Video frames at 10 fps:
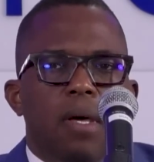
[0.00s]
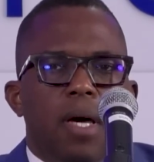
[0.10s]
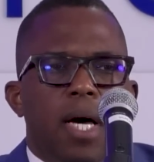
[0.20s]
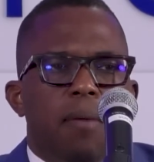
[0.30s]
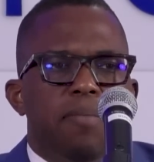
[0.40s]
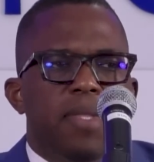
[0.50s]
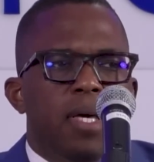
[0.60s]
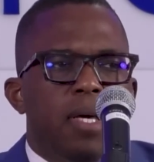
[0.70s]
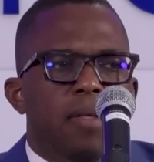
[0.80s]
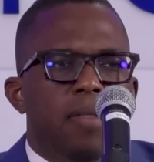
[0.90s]

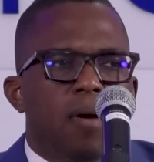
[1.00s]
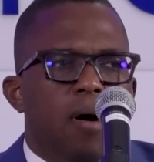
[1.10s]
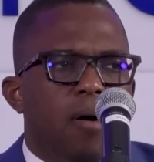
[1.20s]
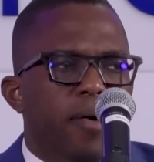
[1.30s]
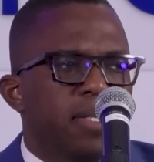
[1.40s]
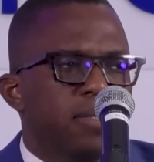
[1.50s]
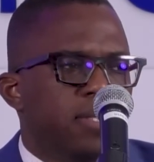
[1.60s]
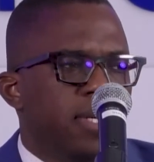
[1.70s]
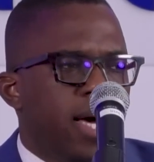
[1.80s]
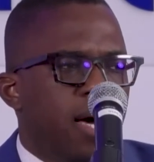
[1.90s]
The current
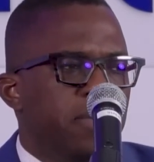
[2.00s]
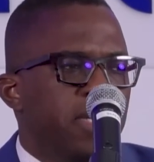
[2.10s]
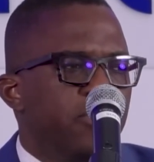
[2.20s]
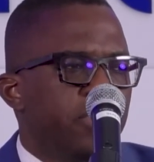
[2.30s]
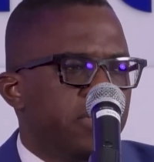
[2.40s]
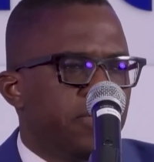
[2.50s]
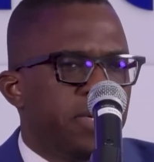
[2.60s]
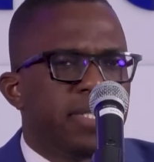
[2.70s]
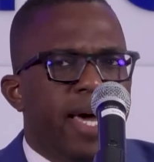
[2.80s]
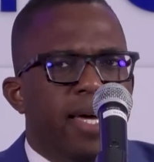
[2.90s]
interest rate
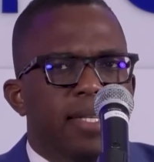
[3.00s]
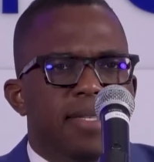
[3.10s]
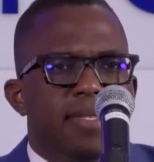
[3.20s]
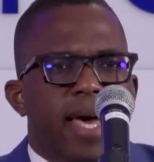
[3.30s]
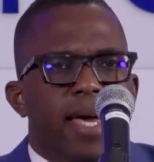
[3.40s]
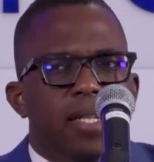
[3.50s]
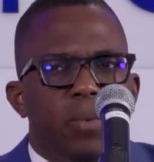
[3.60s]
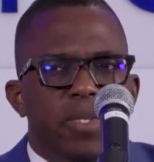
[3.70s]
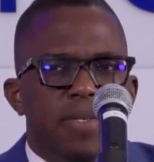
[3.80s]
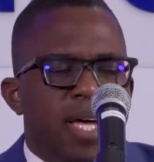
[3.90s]
tightening cycle,
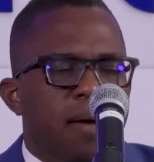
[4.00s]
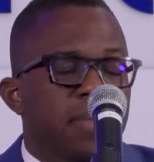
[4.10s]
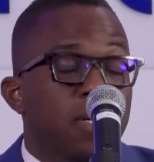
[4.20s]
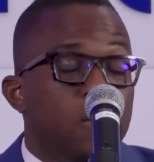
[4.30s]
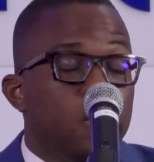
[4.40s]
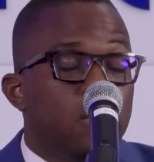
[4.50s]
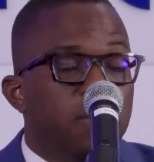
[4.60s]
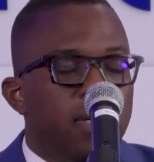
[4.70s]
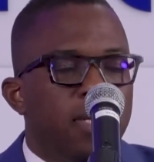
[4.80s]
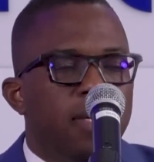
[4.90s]
which is happening
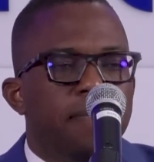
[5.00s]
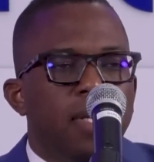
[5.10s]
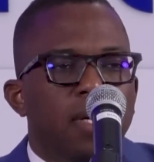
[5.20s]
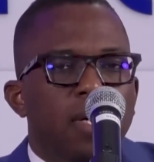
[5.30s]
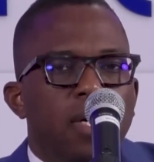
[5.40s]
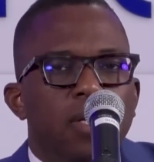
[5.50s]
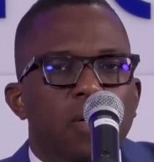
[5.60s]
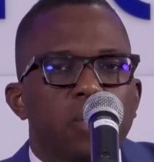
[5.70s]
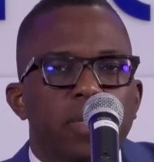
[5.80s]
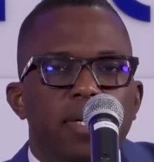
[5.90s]
globally,
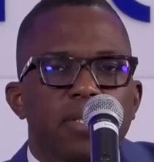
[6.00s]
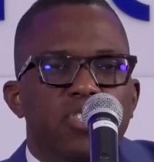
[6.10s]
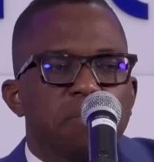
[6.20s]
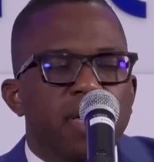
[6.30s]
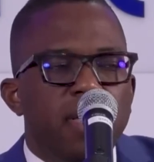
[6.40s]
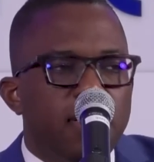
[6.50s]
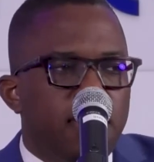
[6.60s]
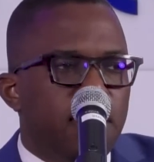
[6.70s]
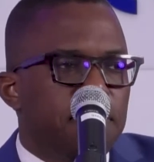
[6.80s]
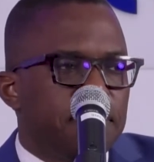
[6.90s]
including
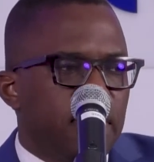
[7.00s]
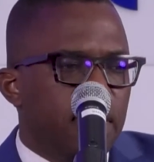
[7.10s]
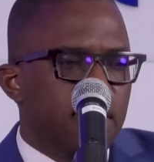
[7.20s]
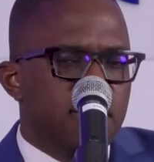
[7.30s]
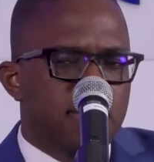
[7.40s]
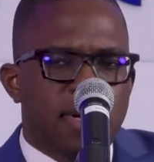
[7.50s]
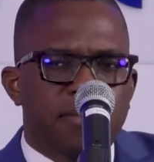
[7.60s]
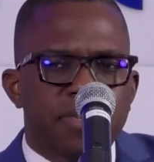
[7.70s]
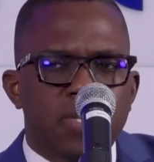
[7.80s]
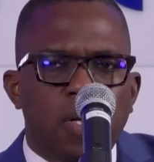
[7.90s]
Jamaica, is a
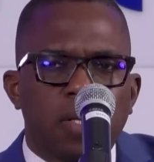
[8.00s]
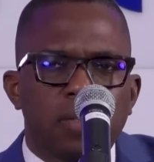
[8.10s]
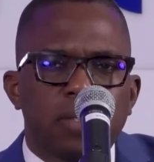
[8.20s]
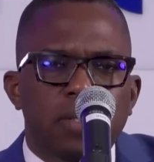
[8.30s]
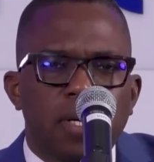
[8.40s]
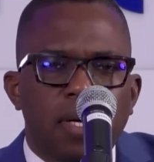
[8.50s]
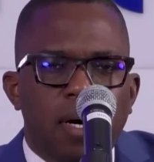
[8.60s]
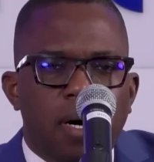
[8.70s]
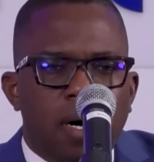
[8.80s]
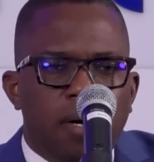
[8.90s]
result
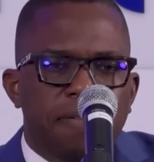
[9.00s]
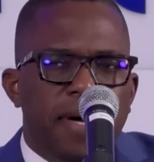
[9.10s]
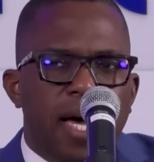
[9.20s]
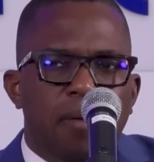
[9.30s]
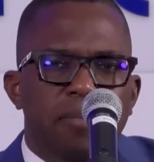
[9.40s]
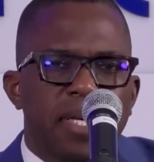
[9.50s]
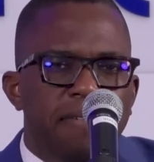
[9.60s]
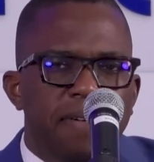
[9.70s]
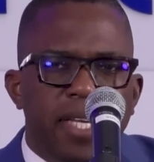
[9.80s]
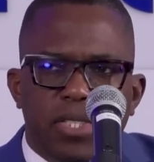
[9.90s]
of
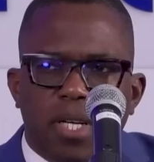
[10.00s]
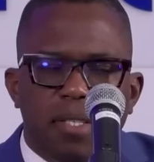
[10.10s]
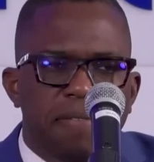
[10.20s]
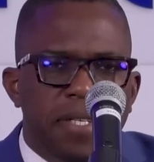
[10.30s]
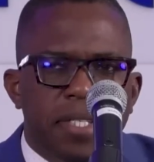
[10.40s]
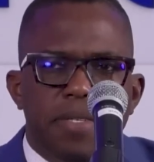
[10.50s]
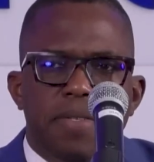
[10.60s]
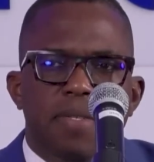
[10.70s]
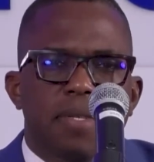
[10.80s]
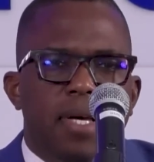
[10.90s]
inflation
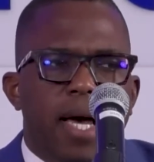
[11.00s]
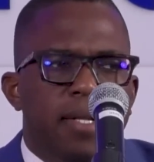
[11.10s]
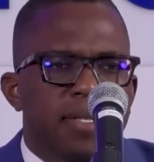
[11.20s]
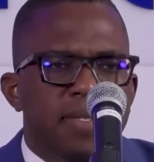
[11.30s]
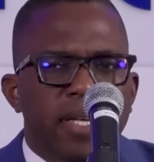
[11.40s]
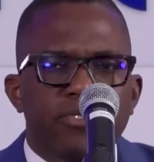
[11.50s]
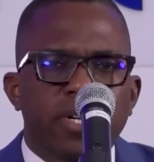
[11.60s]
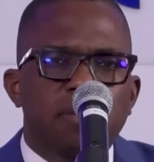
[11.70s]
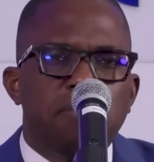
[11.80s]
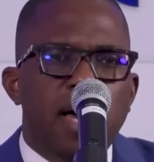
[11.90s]
fears, and central
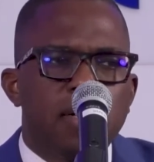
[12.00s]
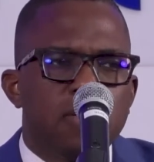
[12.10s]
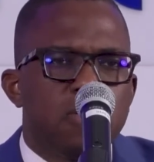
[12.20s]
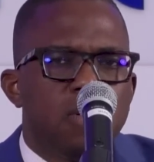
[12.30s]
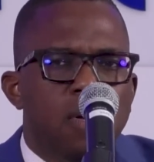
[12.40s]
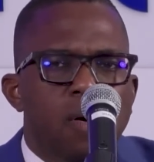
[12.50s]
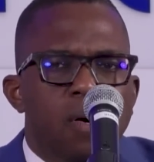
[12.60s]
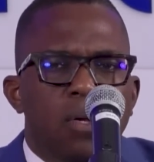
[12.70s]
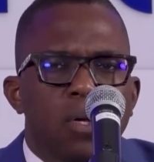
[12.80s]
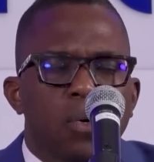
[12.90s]
banks,
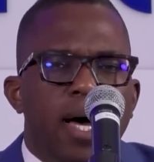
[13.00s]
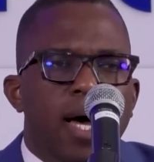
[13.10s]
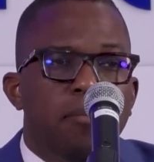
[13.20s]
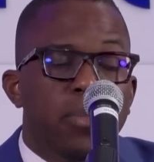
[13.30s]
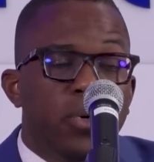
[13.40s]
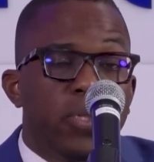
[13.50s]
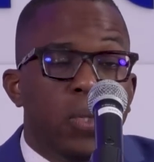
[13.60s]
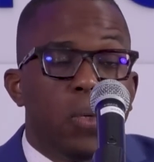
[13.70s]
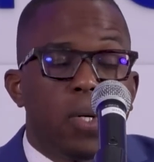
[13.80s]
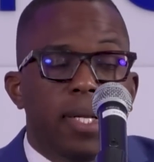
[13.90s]
both
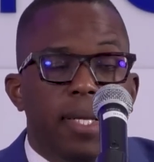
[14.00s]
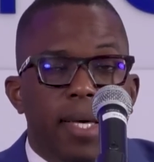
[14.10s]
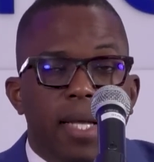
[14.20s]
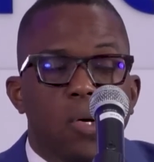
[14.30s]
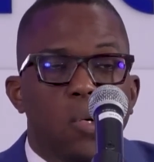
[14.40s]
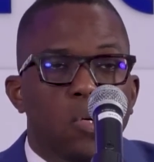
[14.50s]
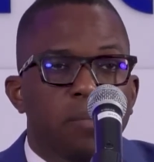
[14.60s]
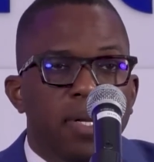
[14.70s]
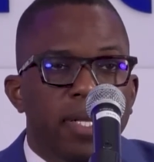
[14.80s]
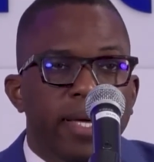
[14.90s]
locally and
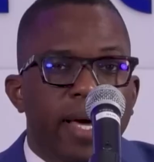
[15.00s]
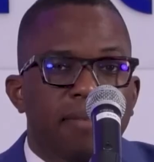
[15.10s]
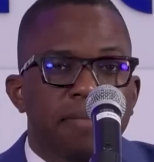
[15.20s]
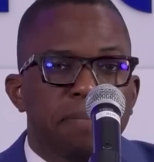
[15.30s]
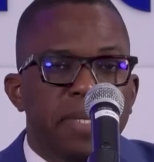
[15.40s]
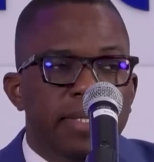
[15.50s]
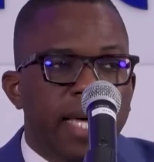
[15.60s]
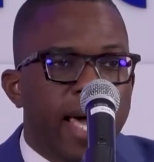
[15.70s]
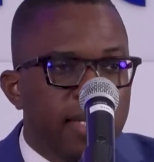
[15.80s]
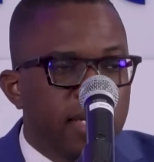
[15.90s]
globally, have been
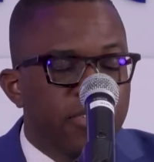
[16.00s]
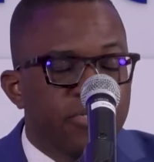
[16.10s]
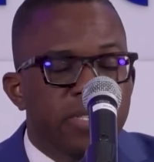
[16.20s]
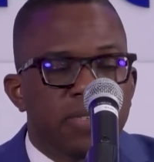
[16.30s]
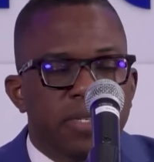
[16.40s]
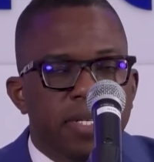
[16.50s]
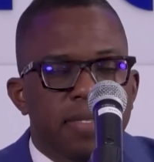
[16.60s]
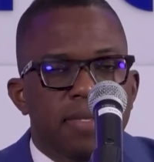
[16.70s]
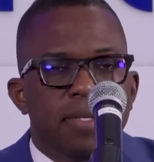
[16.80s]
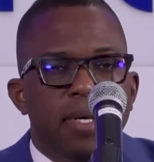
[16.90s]
tightening interest
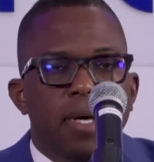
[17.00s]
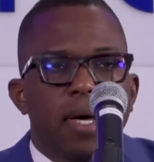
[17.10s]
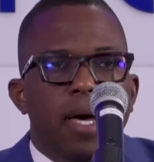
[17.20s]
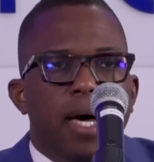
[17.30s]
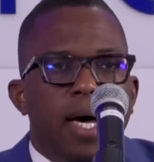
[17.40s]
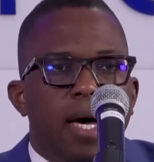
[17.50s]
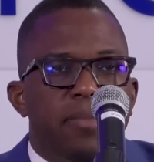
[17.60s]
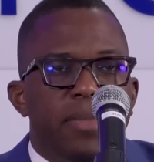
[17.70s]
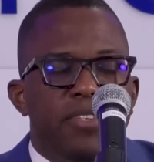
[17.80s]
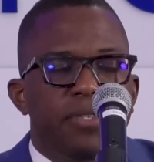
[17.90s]
rates,
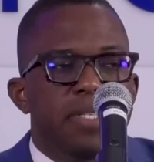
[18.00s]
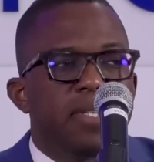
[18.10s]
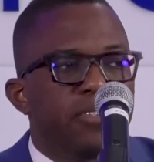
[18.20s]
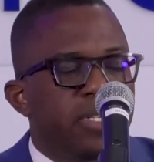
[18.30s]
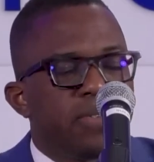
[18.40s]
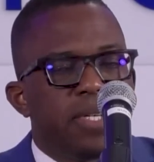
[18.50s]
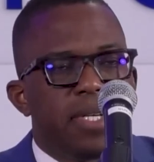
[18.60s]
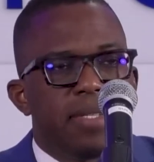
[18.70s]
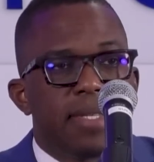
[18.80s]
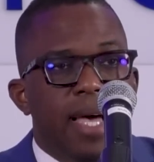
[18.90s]
increasing interest
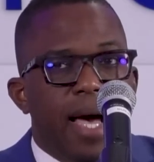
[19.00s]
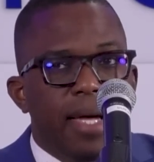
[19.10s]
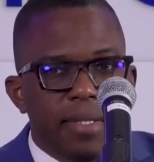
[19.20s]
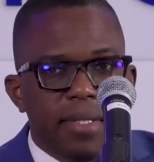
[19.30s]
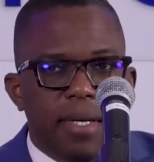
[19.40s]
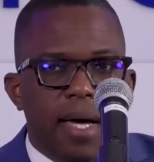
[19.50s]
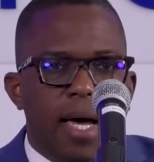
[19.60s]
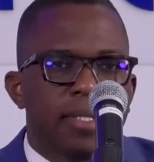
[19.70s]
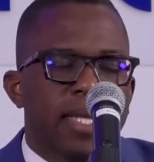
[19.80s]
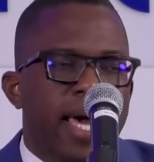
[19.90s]
rates, and
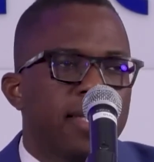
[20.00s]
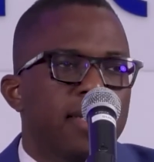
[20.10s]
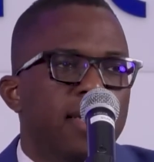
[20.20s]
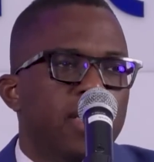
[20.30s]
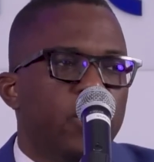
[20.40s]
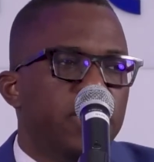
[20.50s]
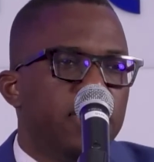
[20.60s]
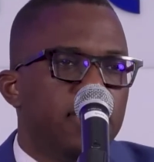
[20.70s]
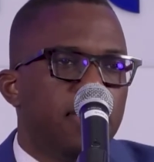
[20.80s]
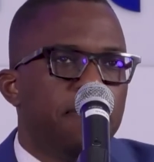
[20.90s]
tightening
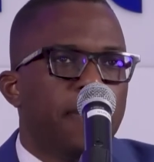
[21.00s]
liquidity.